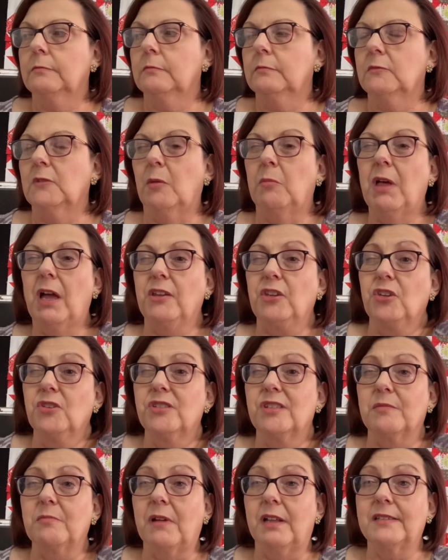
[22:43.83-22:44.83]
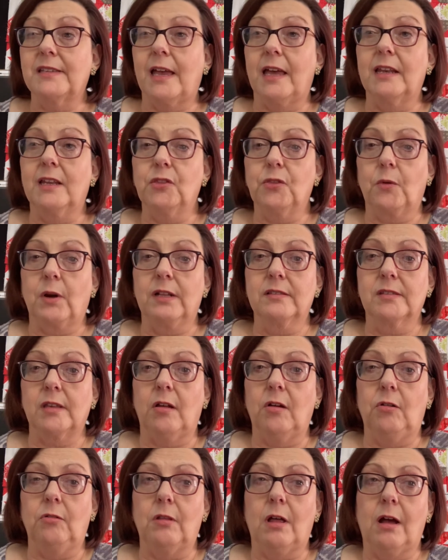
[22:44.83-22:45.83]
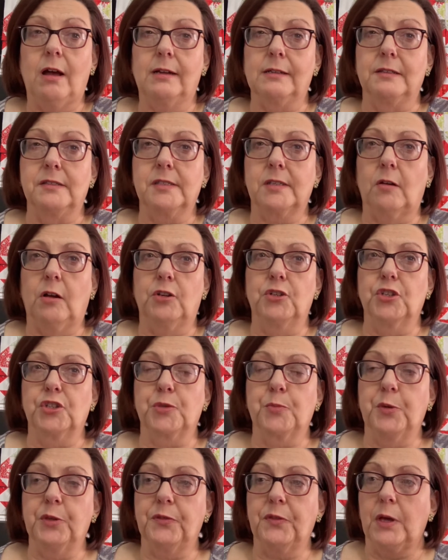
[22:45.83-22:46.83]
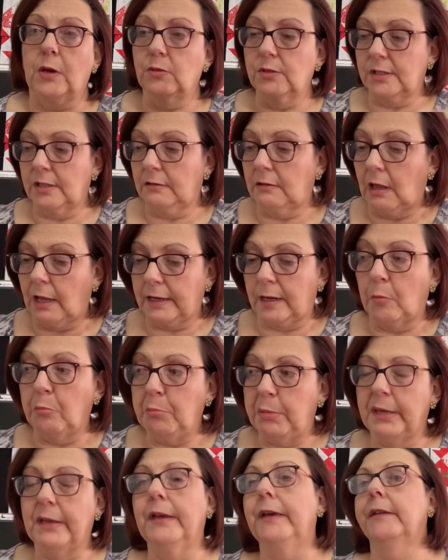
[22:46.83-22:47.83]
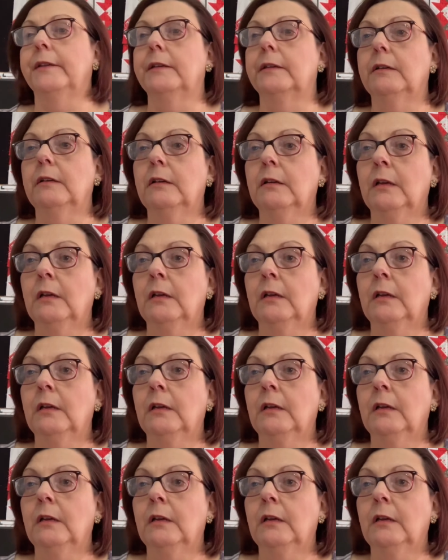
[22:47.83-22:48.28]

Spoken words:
I'm not using my tatting threads a whole lot, and so I just put those in like a bin